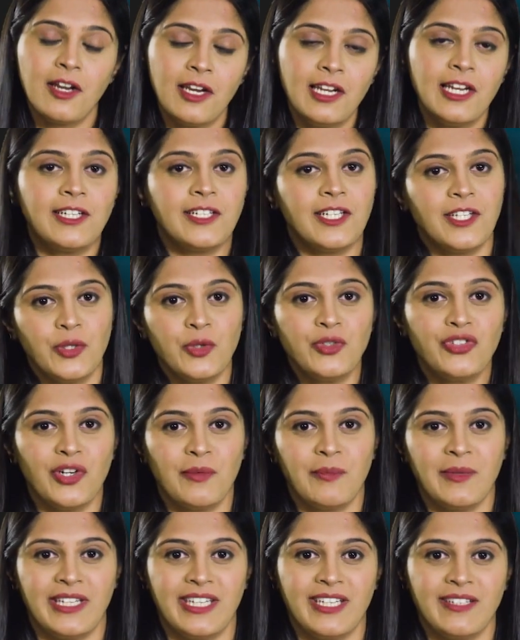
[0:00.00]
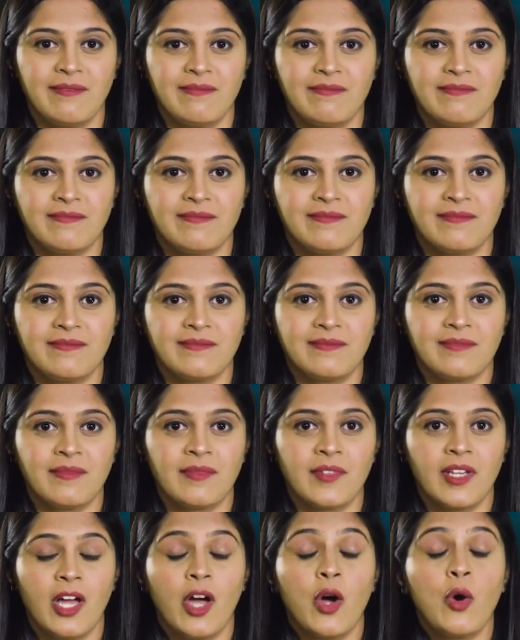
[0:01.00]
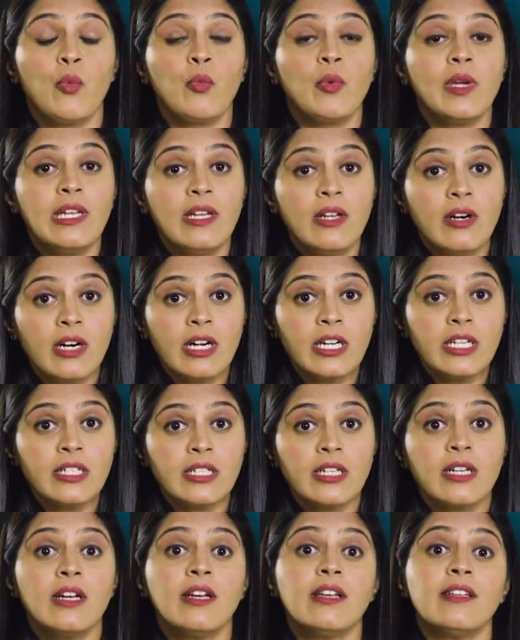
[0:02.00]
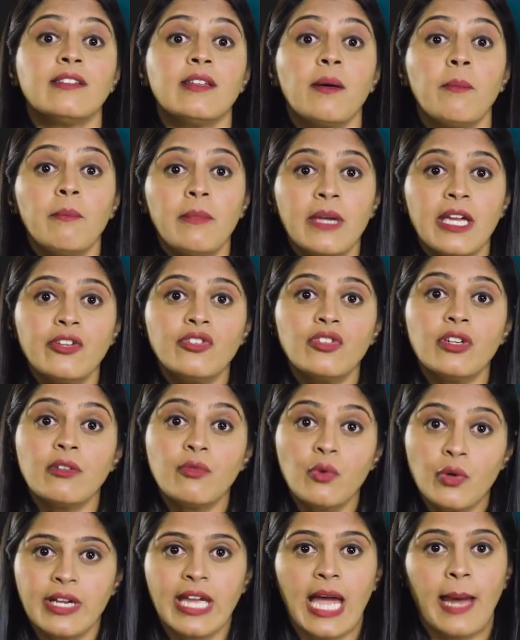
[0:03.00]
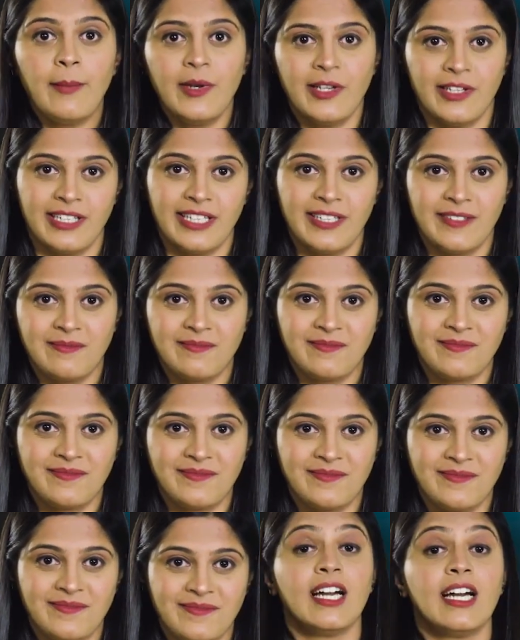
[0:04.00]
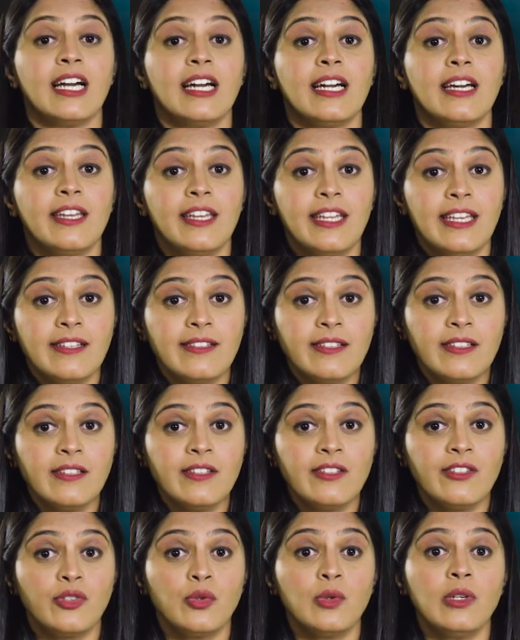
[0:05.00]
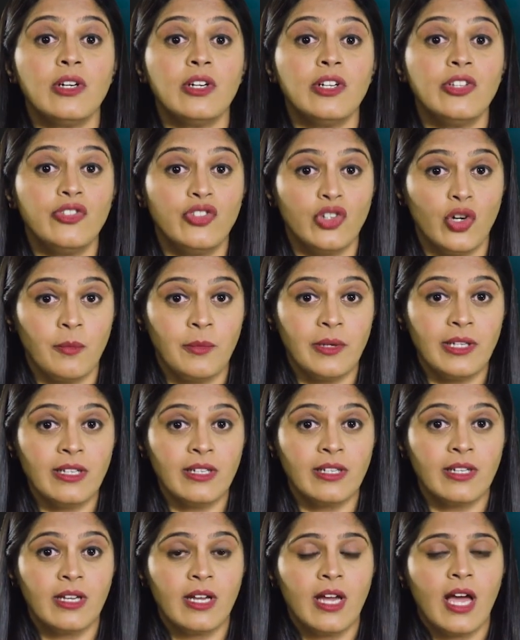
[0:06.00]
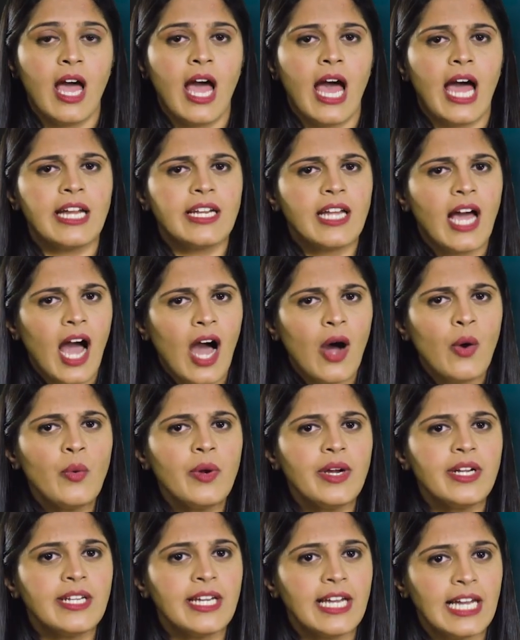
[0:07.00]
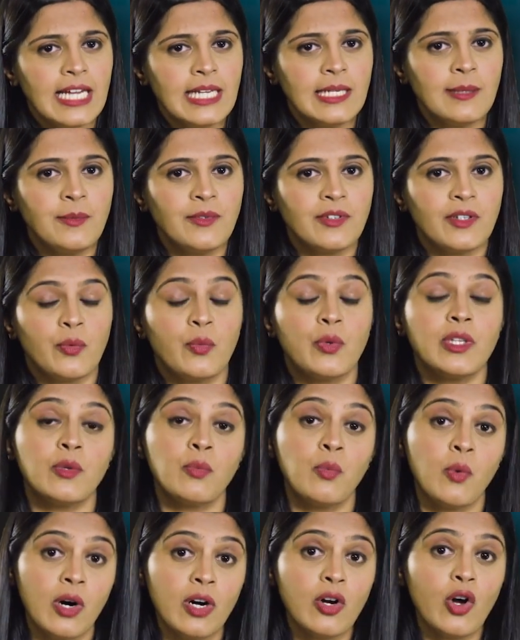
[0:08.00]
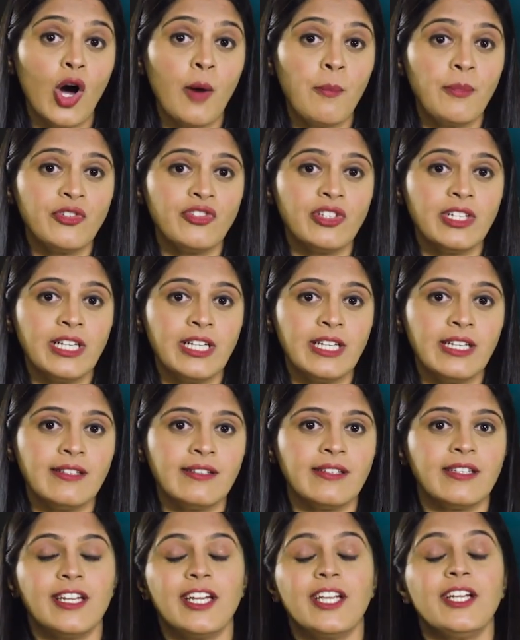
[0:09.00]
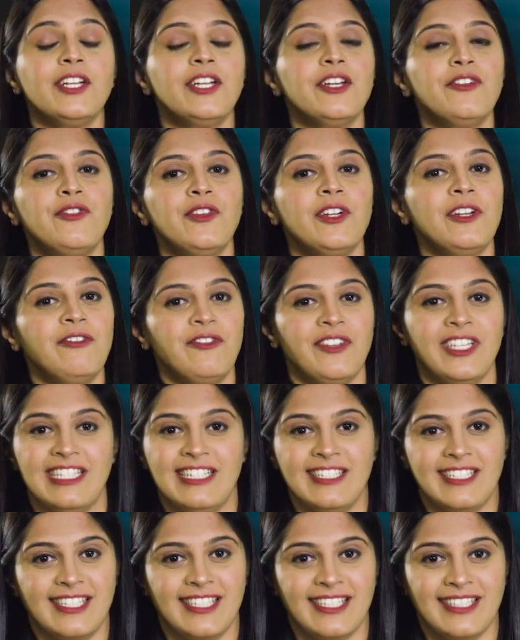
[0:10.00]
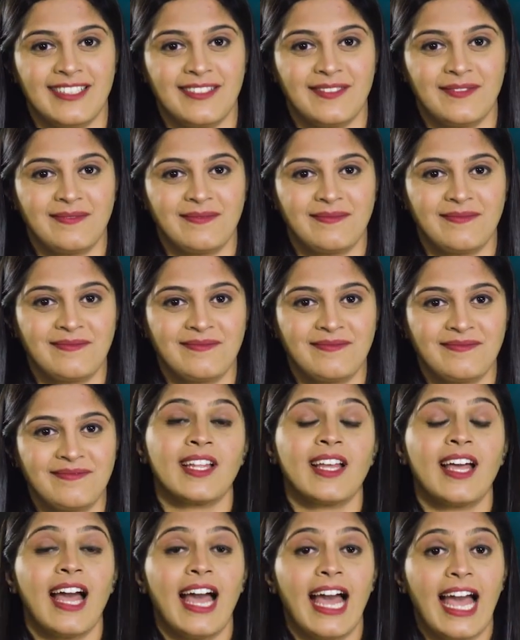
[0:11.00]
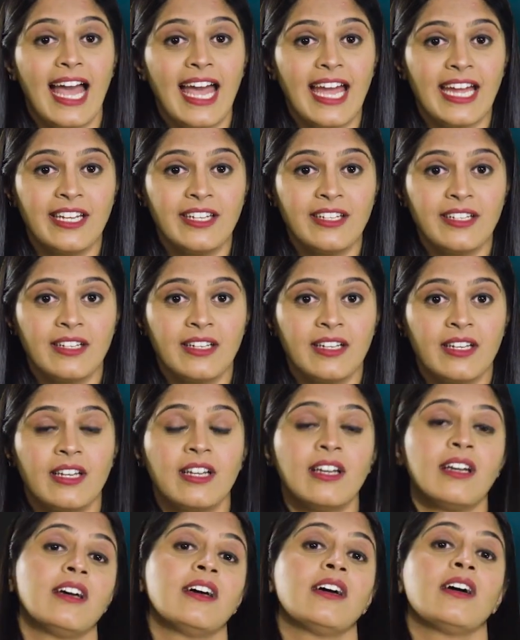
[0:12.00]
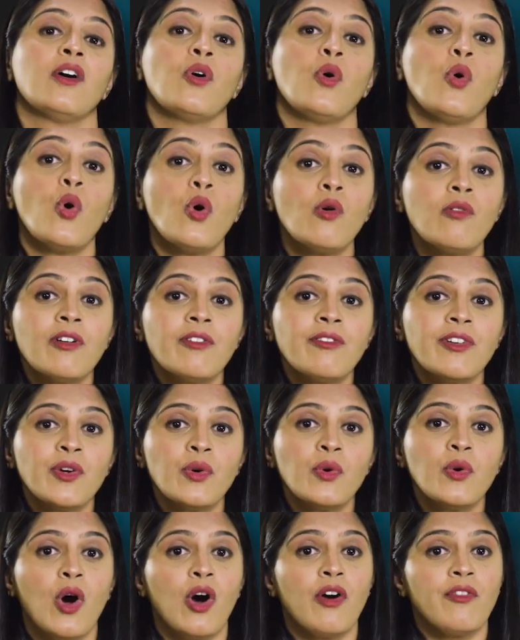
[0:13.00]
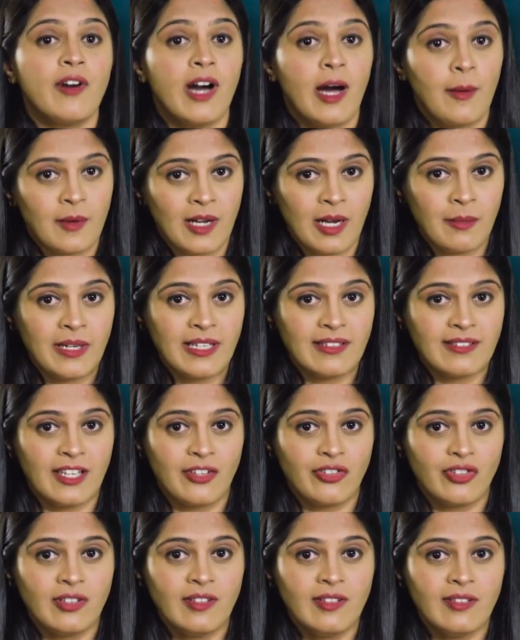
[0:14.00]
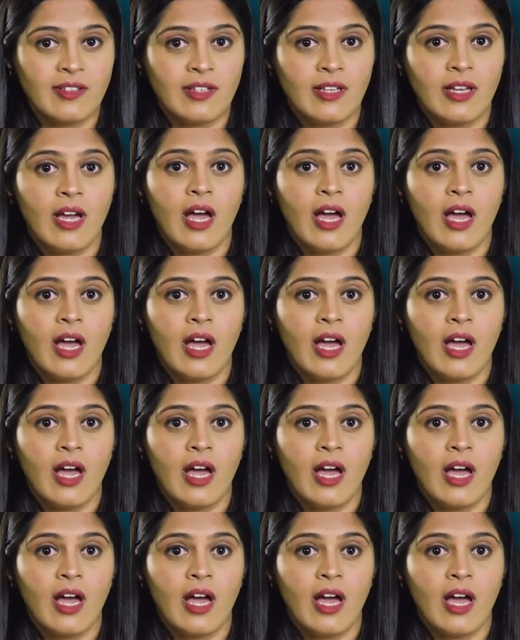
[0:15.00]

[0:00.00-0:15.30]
related to Germany. We learnt some major vocabulary, reasons to learn German, and how it helps with work opportunities in different fields. And overview of upcoming sessions